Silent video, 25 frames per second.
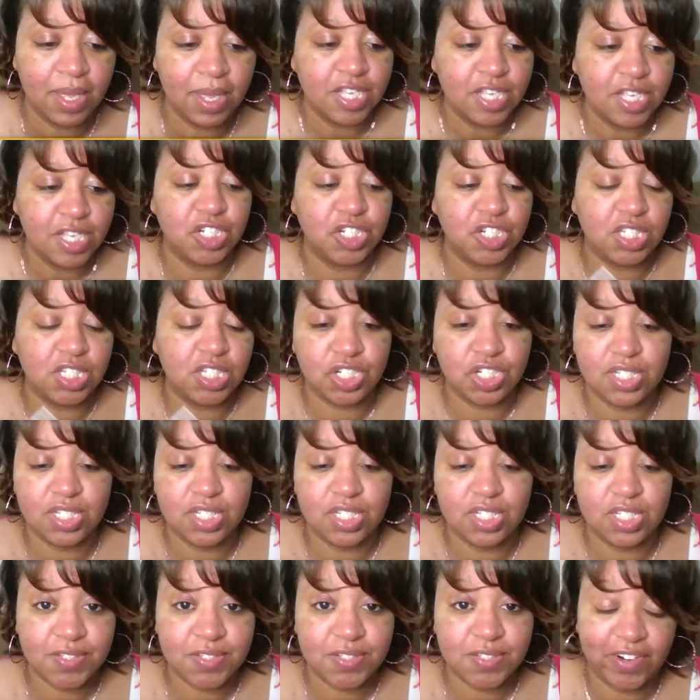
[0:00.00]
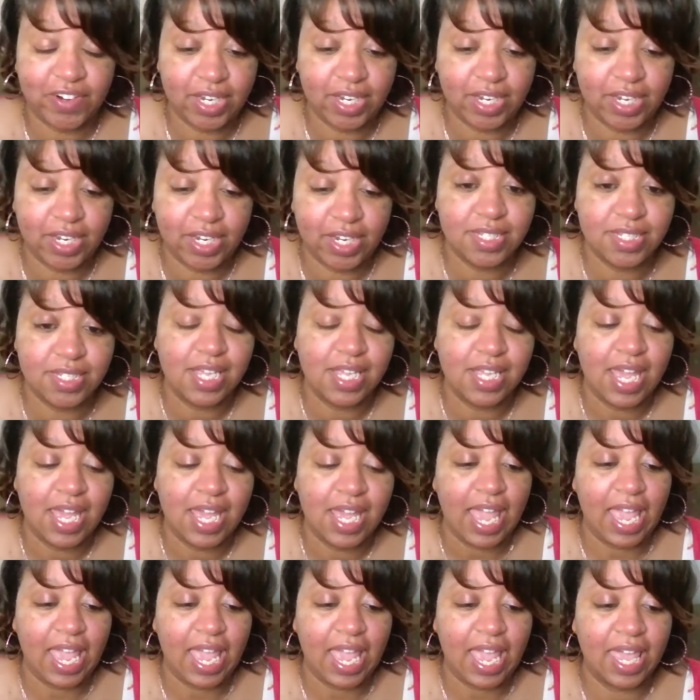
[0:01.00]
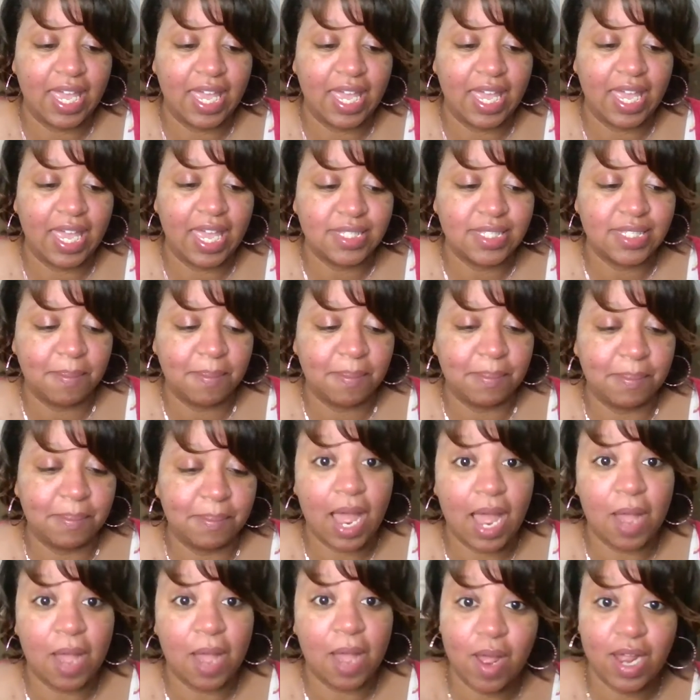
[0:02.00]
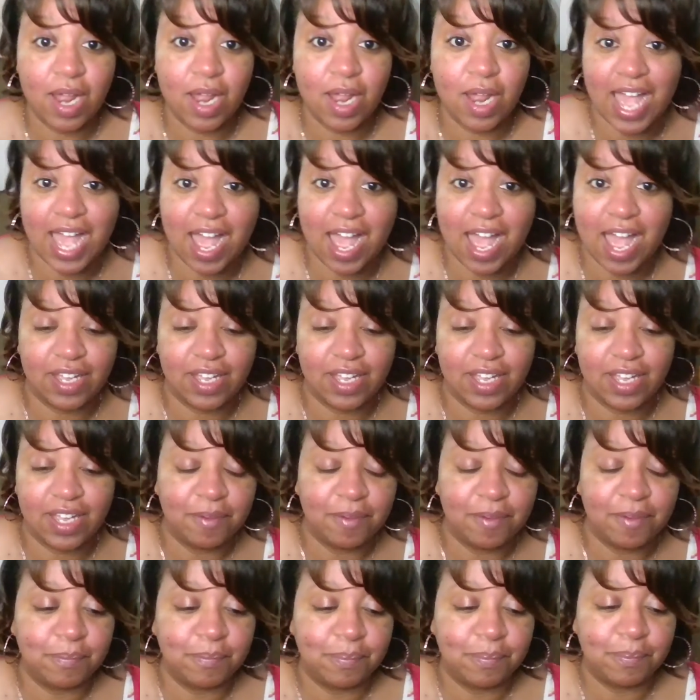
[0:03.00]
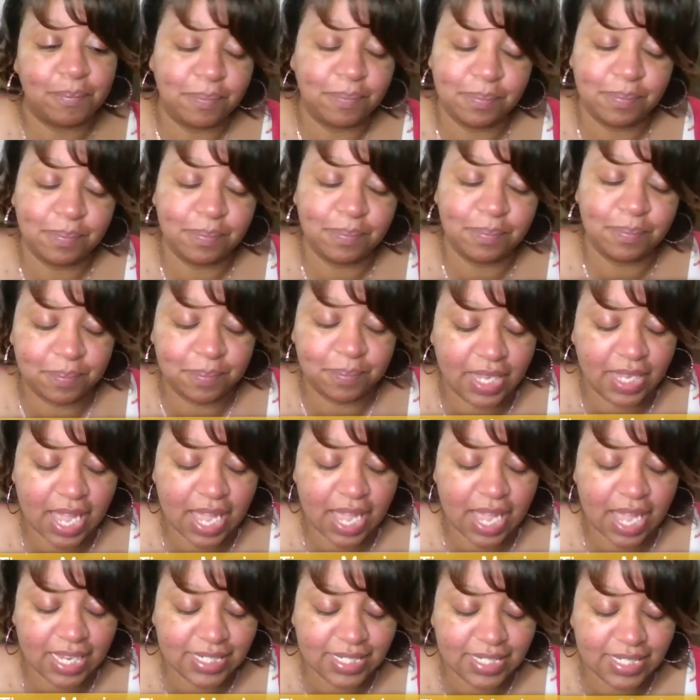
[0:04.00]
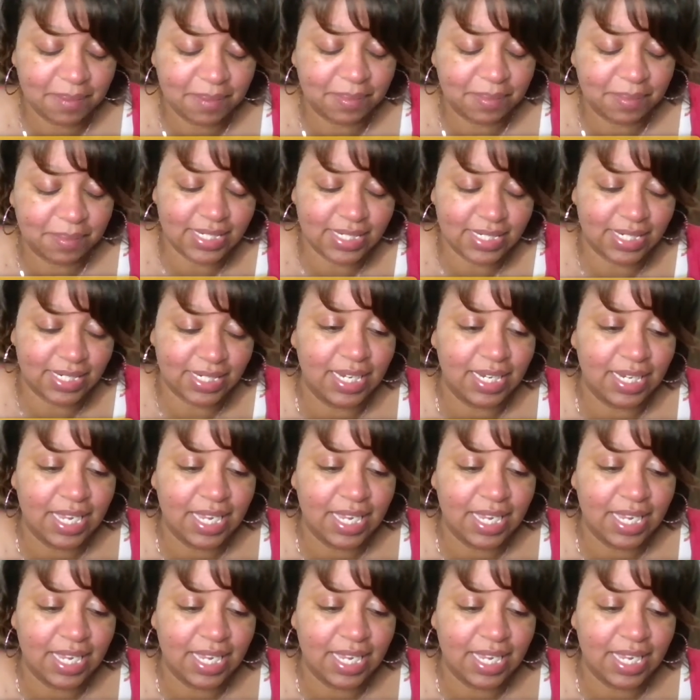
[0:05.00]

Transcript: just just as friends and but i wanted to have a guy guy date, but I didn't.